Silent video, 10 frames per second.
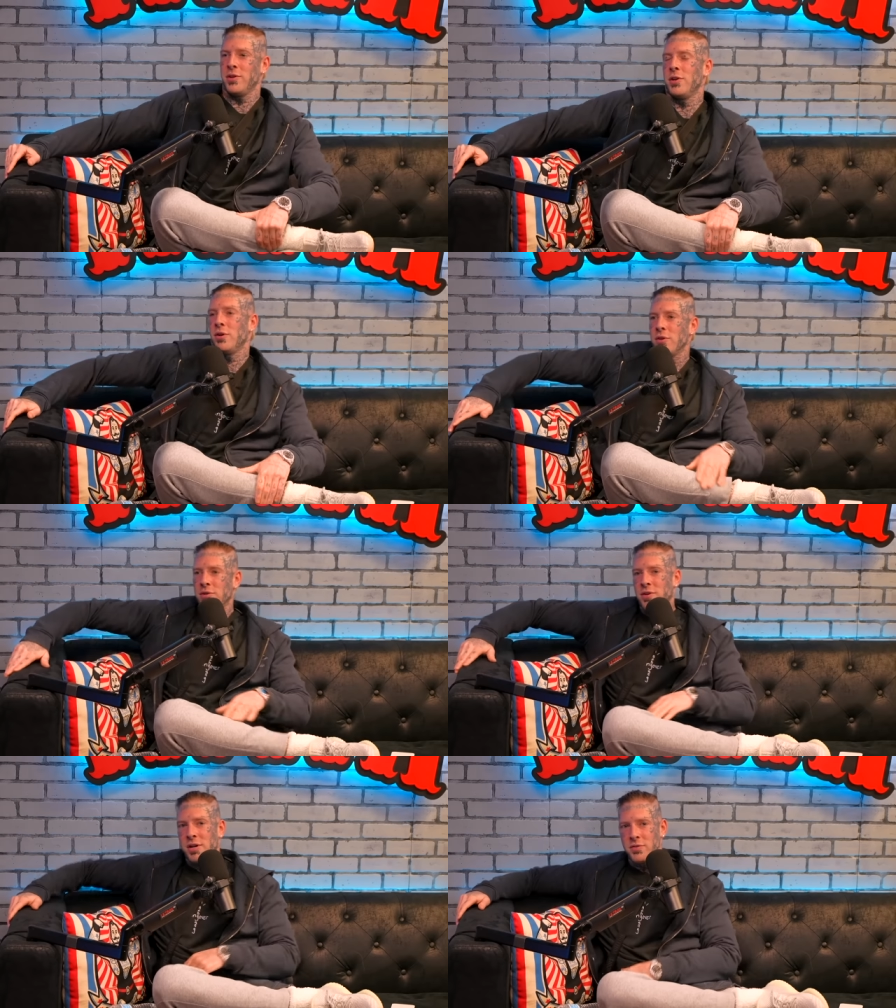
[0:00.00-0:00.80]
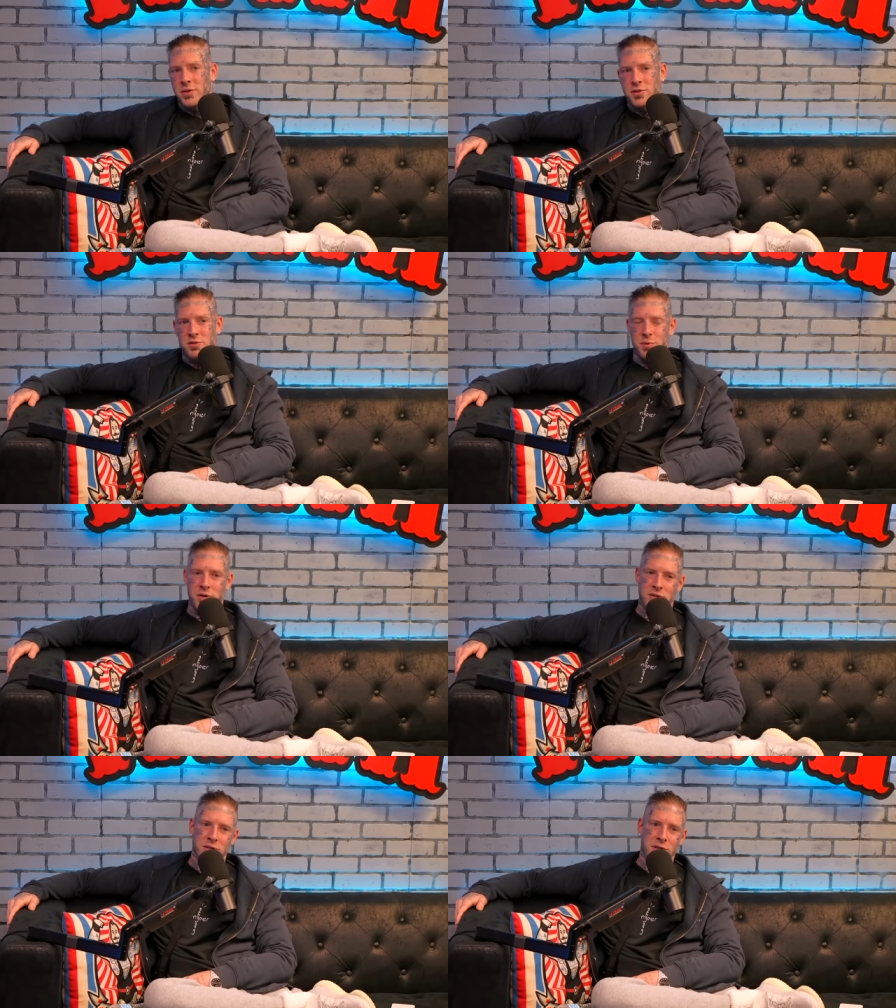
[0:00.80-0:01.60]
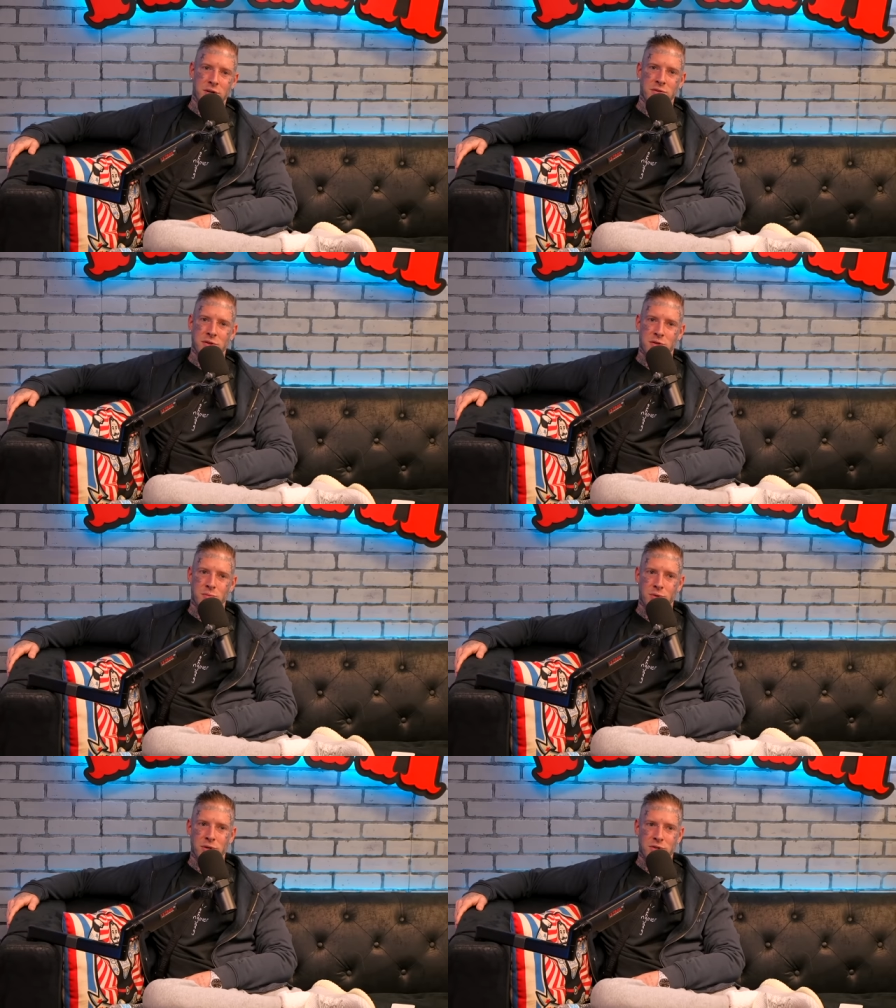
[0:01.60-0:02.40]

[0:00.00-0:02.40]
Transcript: you know it's not even conspiracy theories at this point.